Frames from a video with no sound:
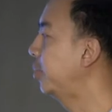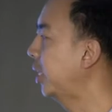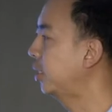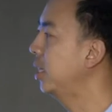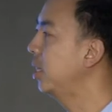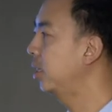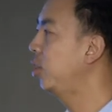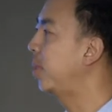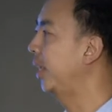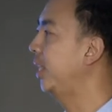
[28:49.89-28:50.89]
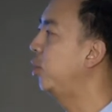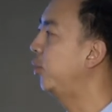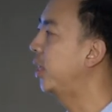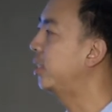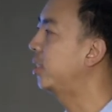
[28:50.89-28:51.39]
because you might hear
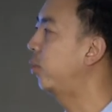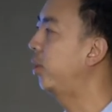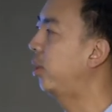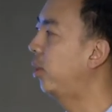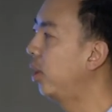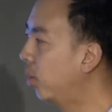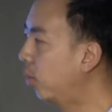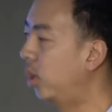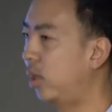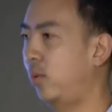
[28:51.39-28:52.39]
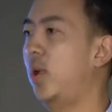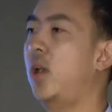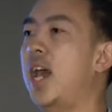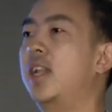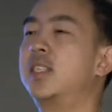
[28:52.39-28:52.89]
this and wonder,
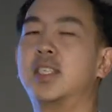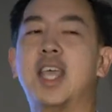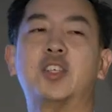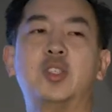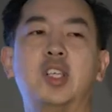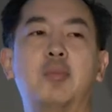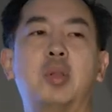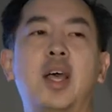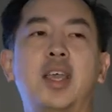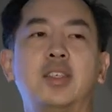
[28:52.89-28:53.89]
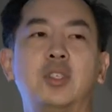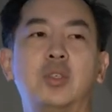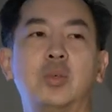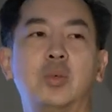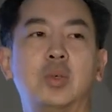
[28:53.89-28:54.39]
well, how does this actually apply
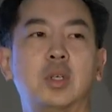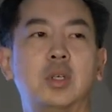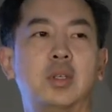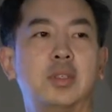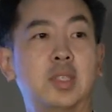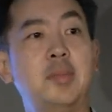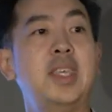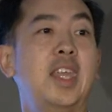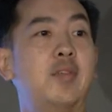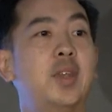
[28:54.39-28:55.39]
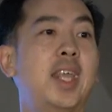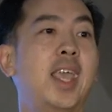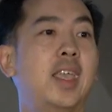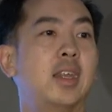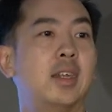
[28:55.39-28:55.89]
to me every day?